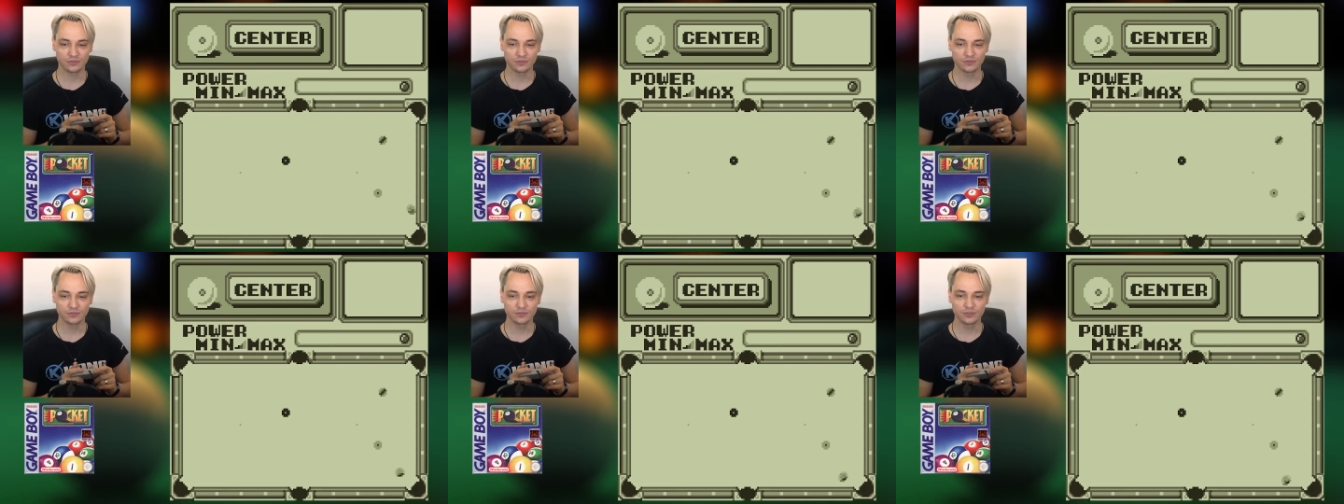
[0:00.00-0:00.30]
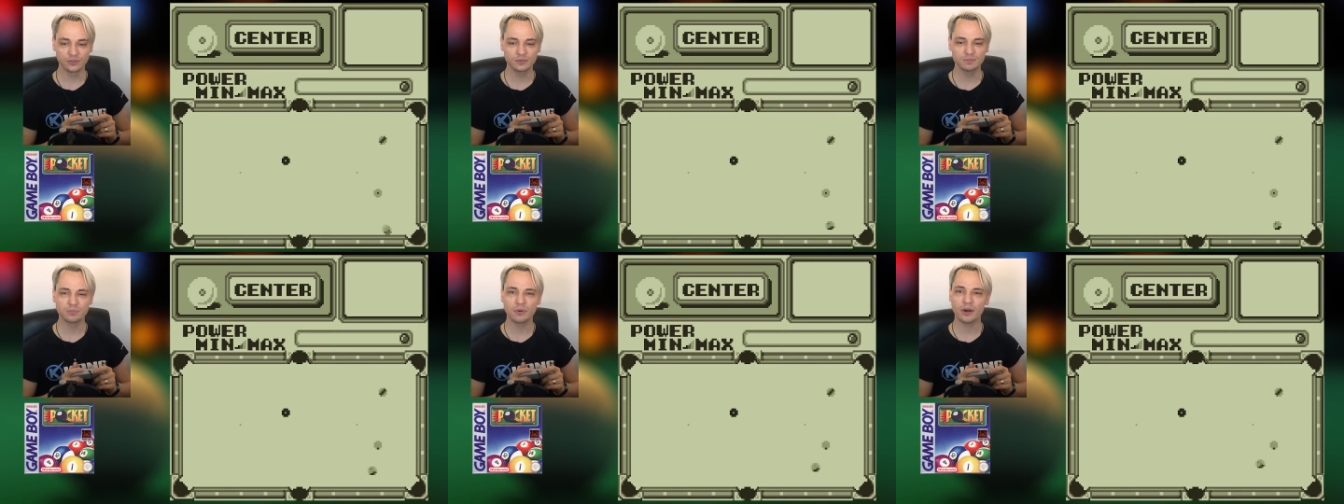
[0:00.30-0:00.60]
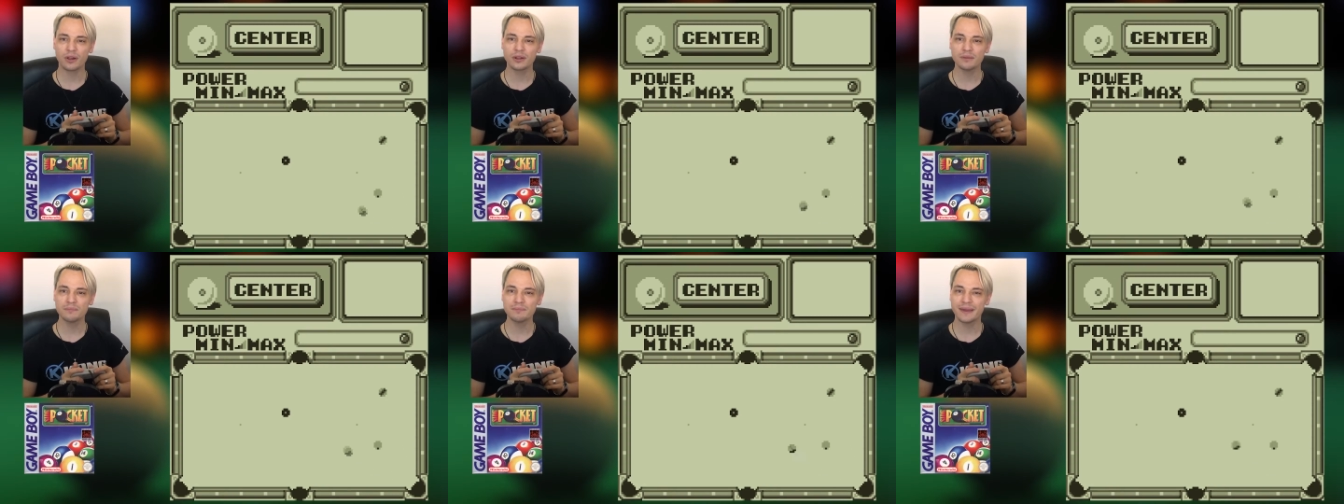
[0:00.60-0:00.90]

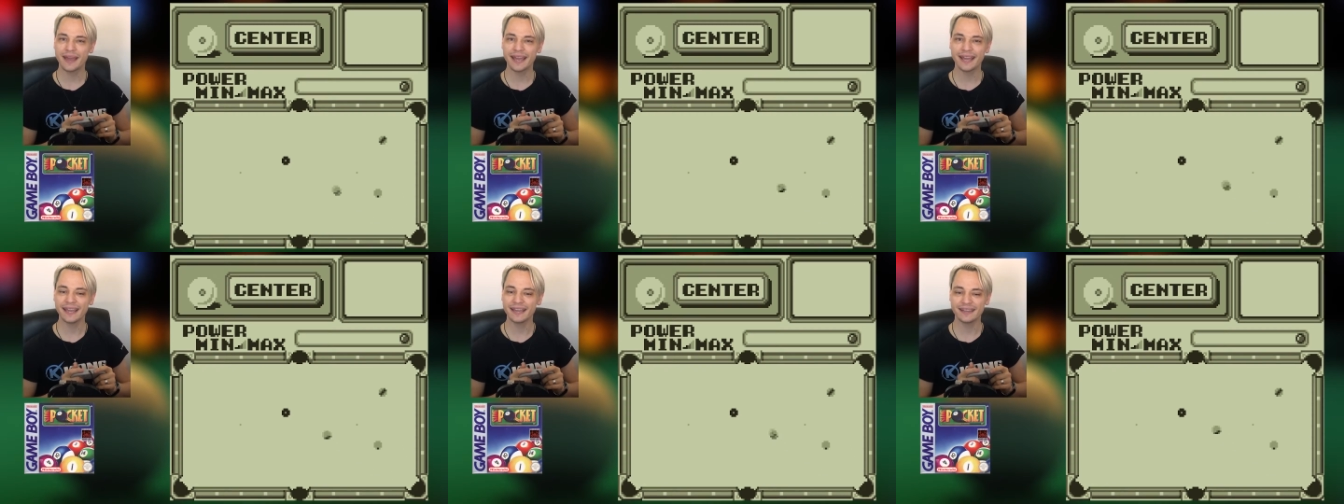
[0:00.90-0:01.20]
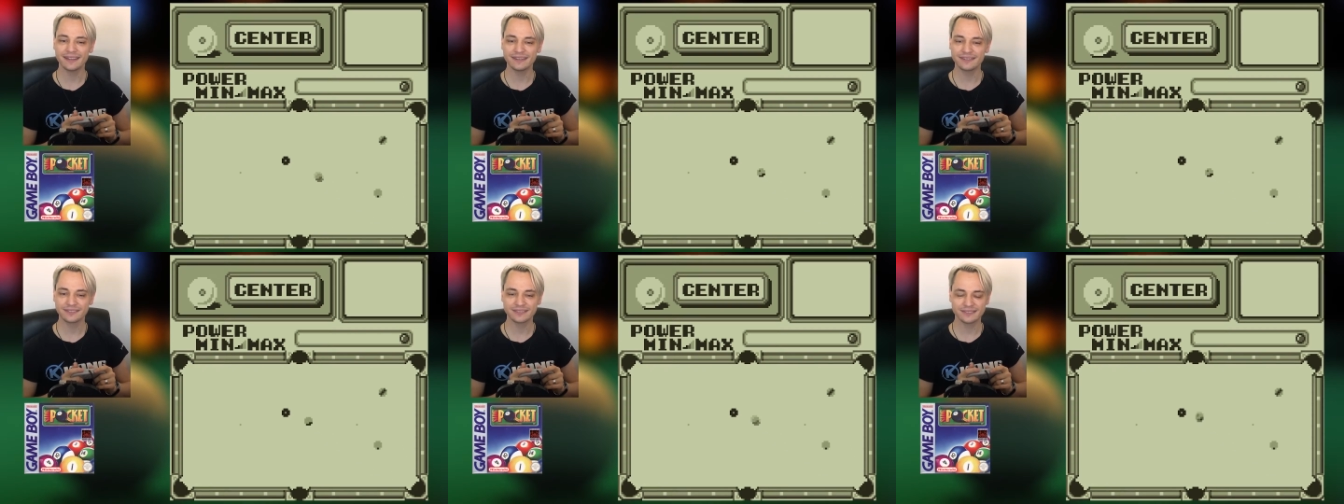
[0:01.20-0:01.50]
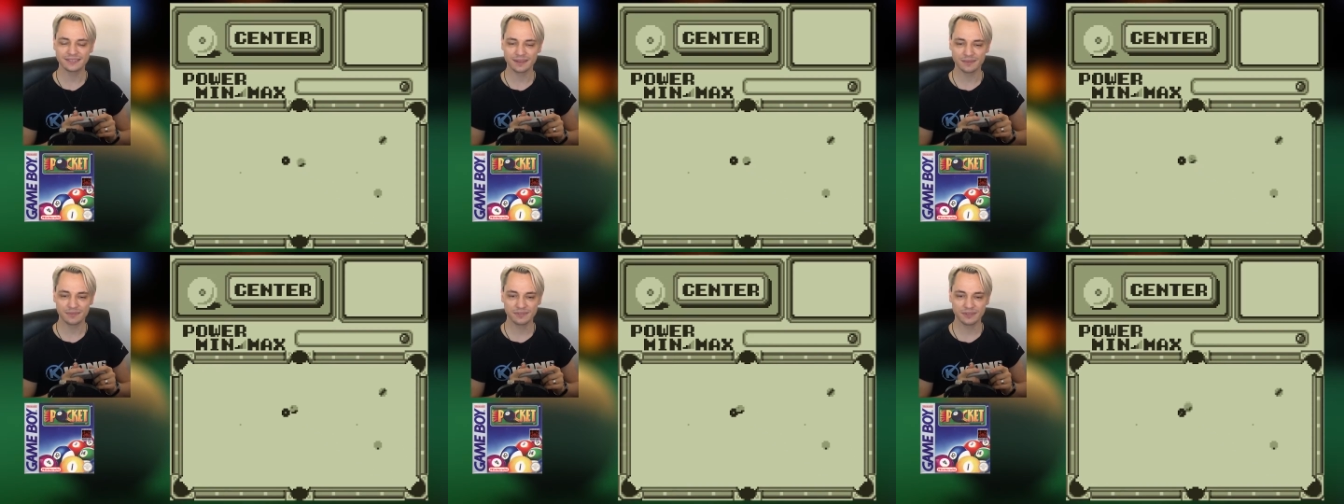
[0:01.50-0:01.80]
Football Man or
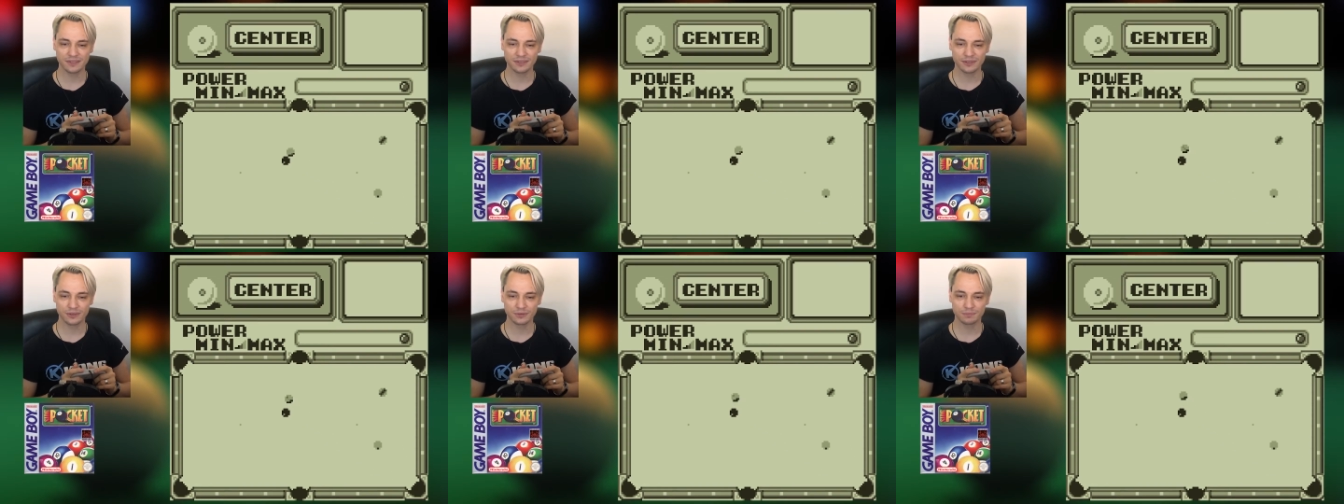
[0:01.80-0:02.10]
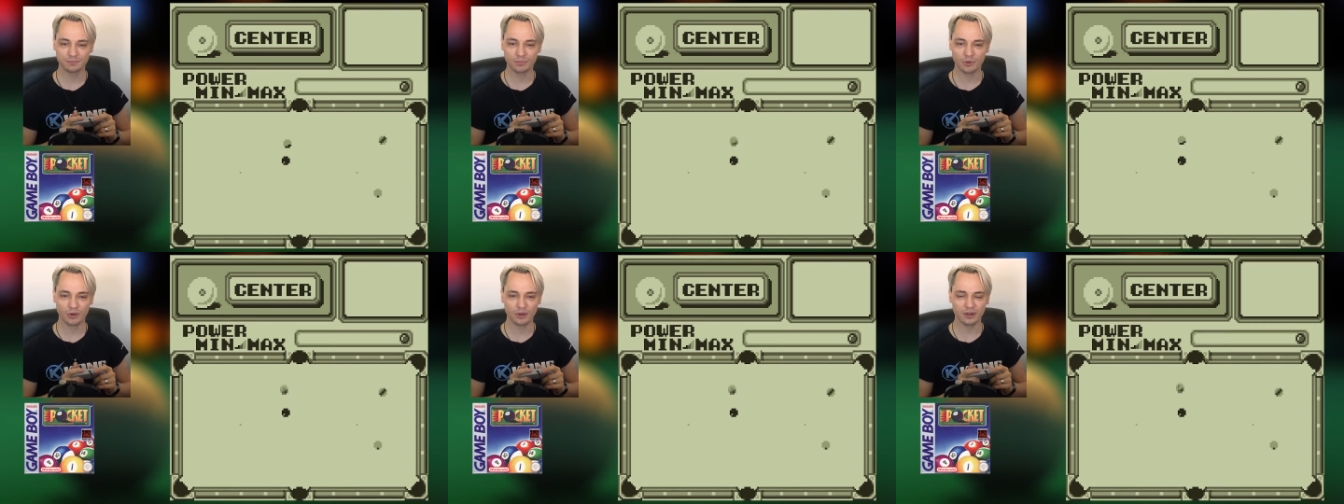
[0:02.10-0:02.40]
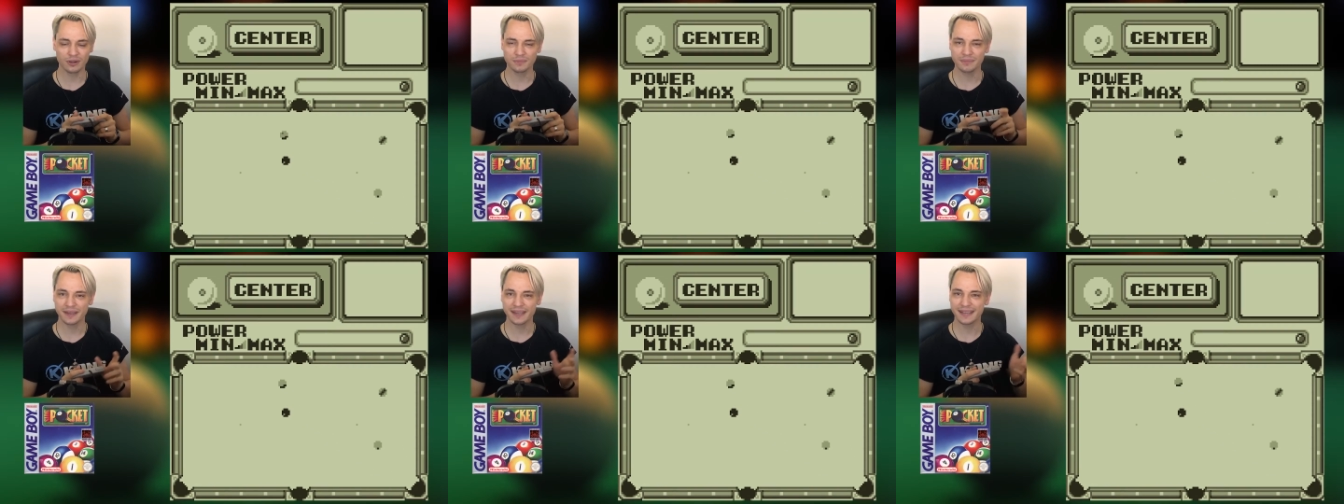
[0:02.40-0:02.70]
something, or
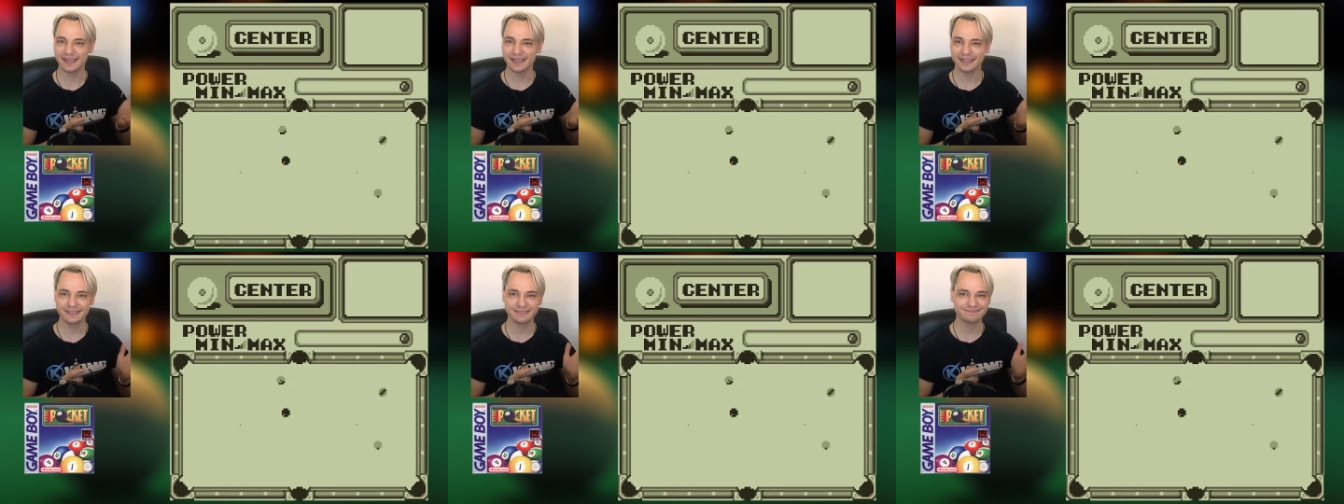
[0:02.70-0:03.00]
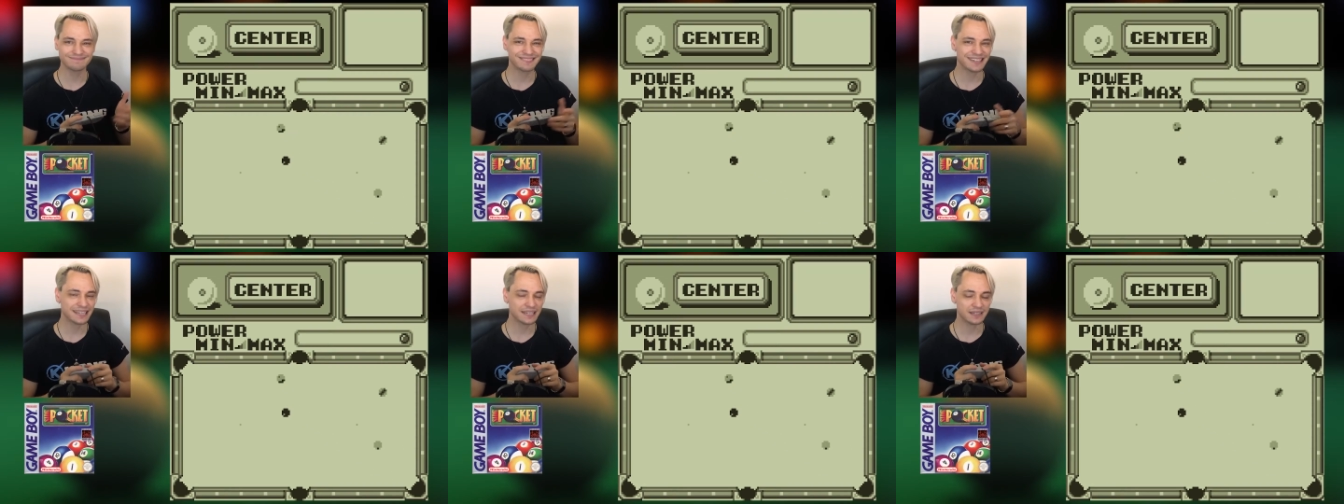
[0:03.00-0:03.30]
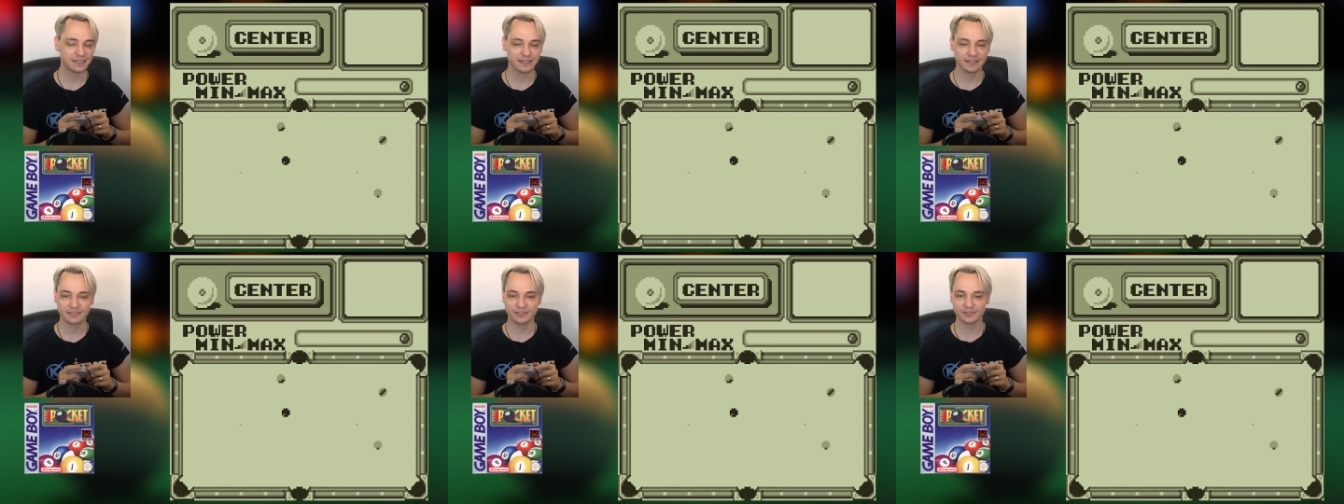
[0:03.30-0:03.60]
Ball Man.
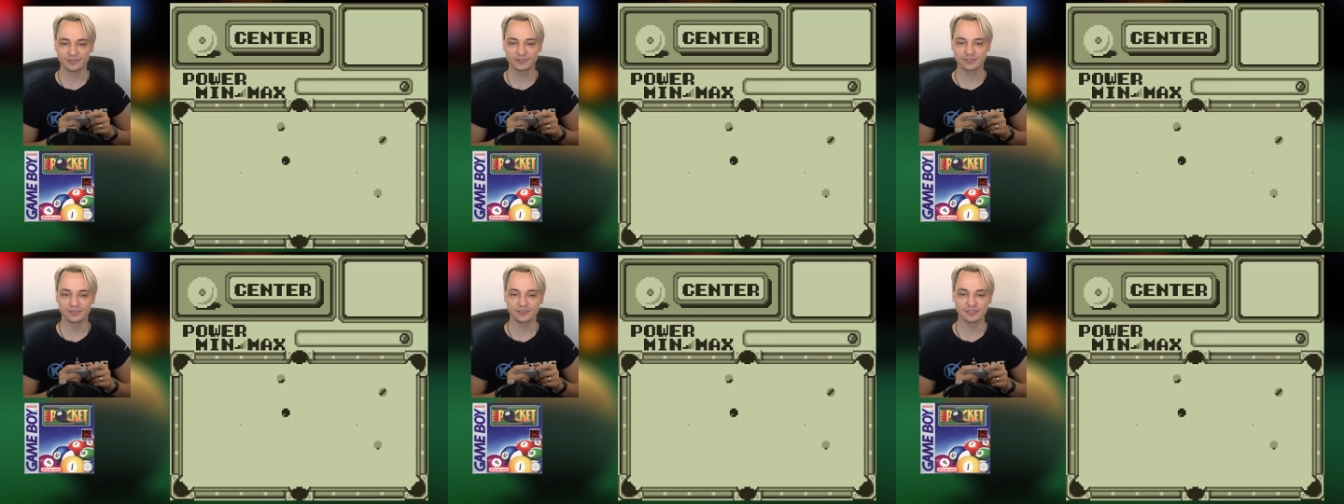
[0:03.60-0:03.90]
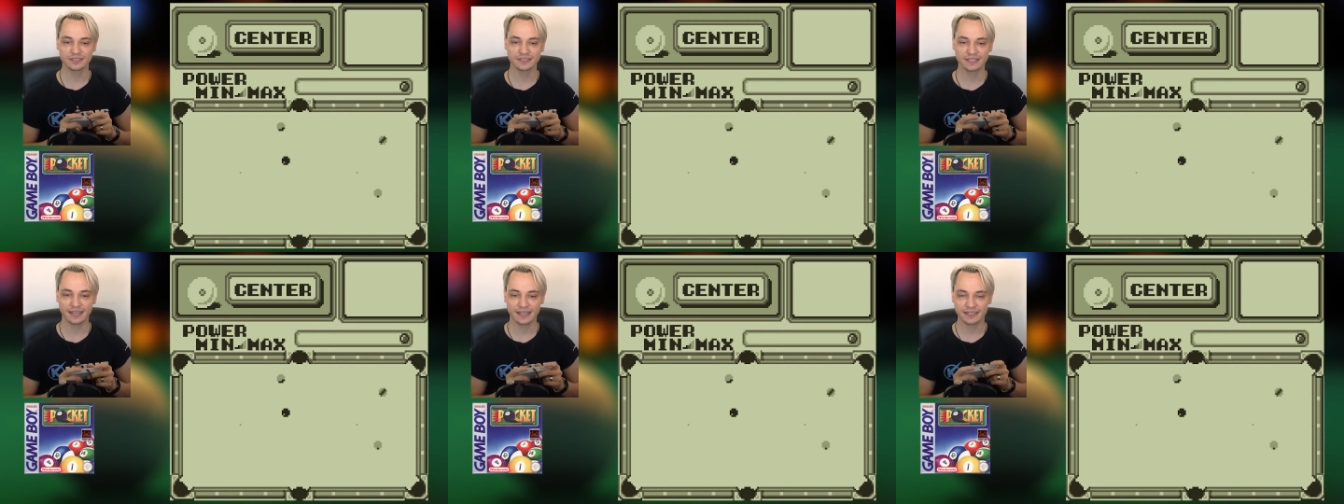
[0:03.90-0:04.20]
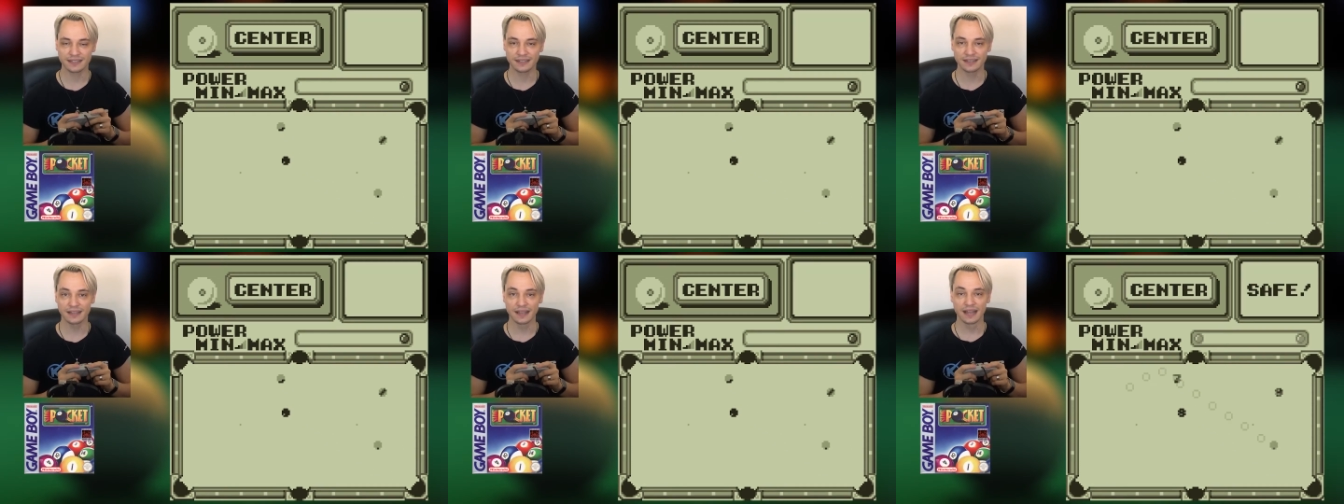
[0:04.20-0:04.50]
I don't know the
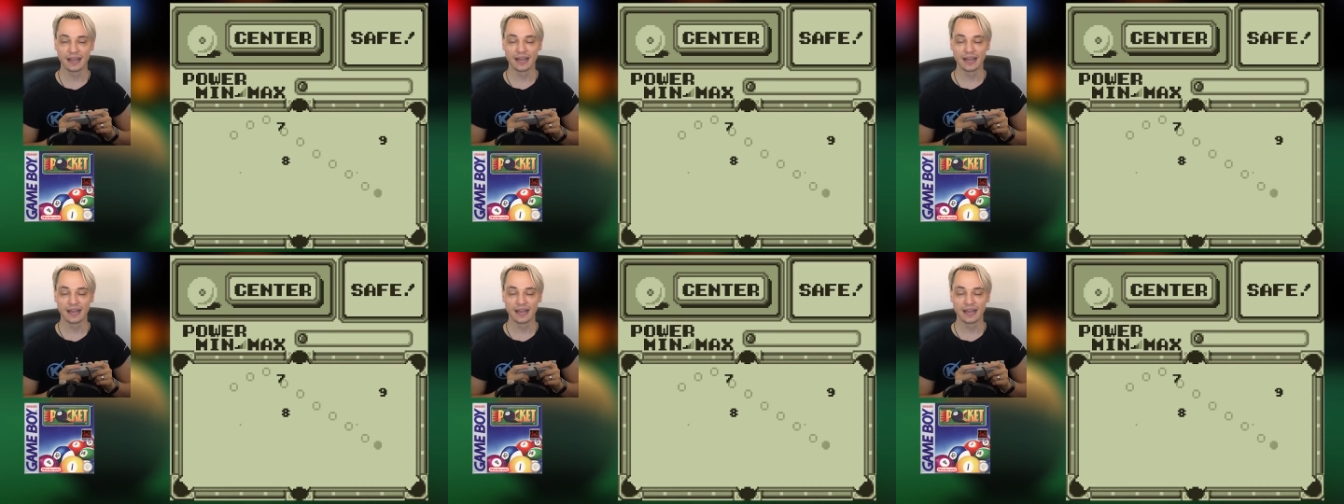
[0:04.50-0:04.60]
title.